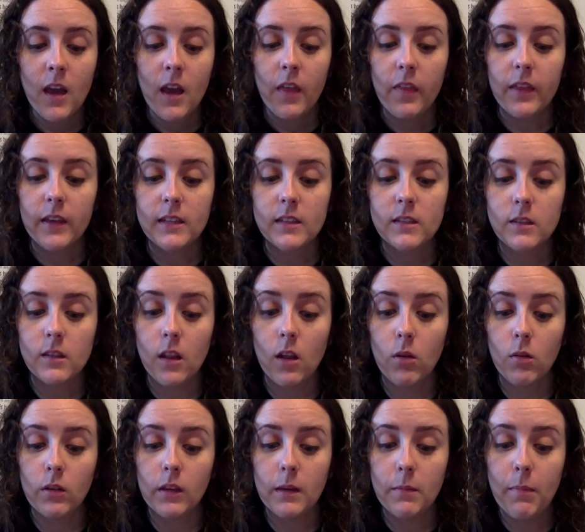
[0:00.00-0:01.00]
They
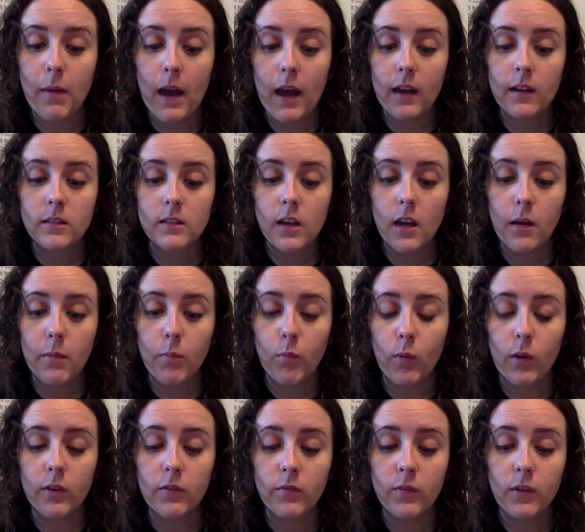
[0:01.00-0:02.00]
slowly backed up
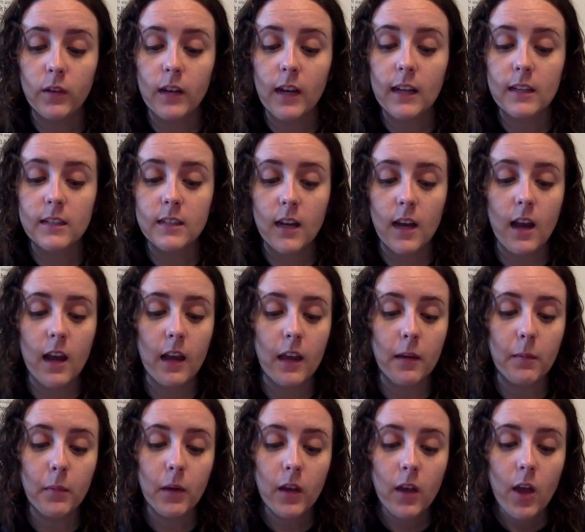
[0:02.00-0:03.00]
1 foot at a
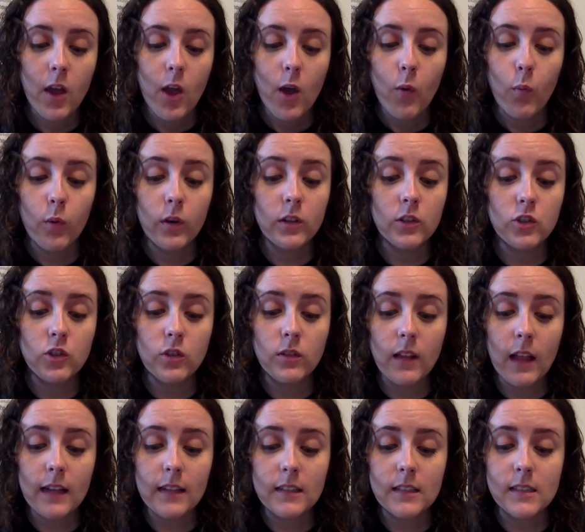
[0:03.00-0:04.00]
time. Wouldn't you
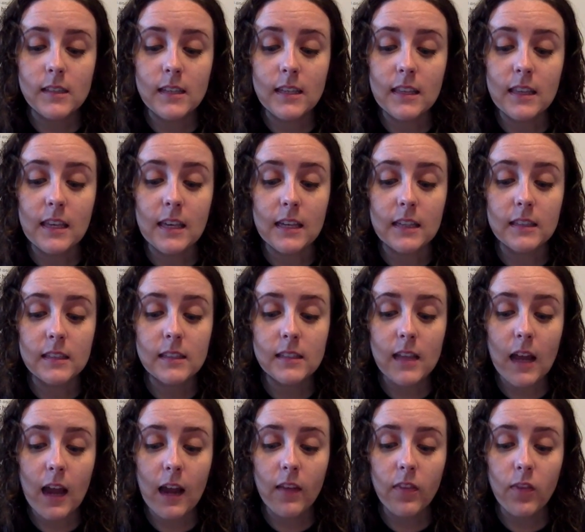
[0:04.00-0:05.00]
like to see the
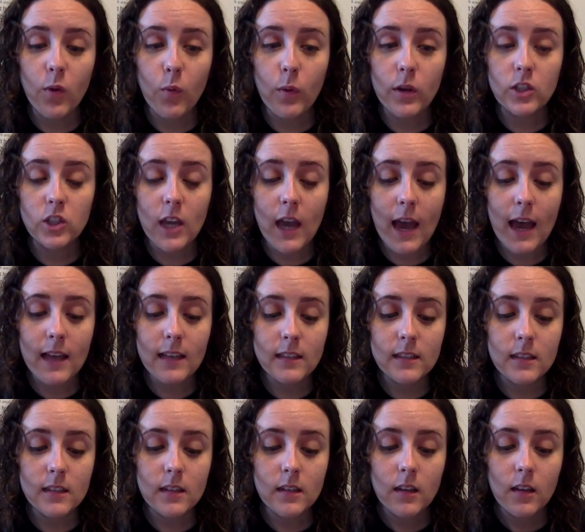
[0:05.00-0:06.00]
inside, the witch
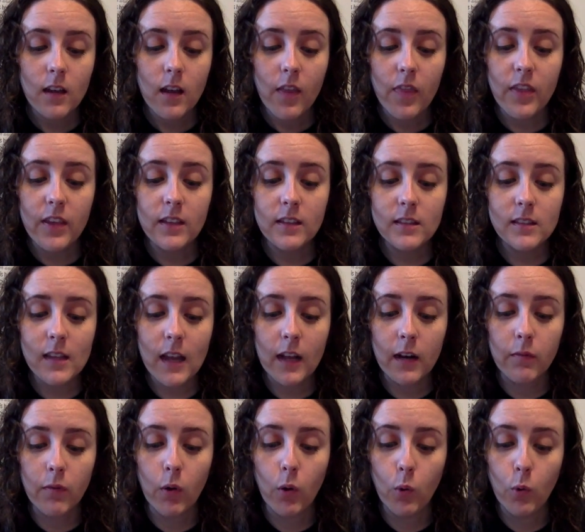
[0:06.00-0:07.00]
asked. The inside
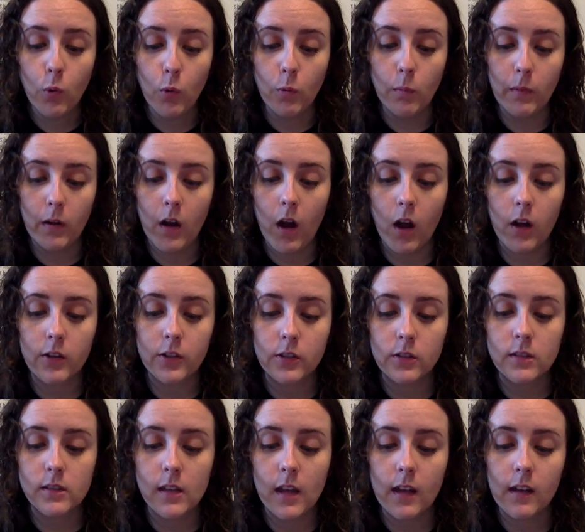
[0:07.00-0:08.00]
of whom, Connor
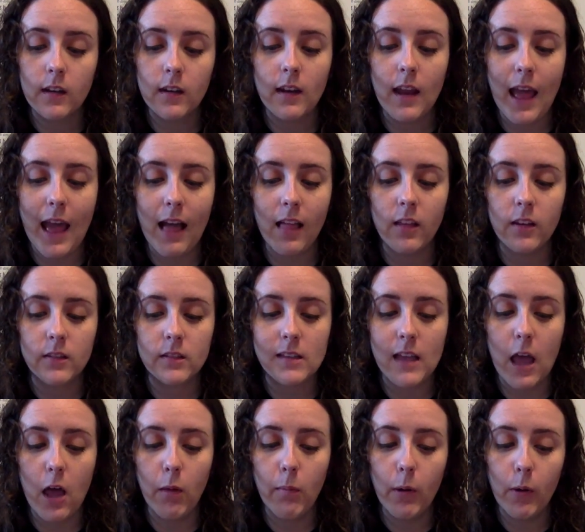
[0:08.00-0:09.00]
said, and Alex
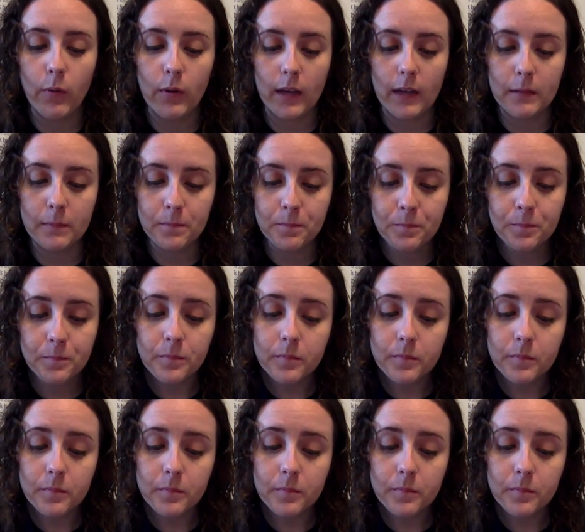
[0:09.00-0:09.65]
elbowed him.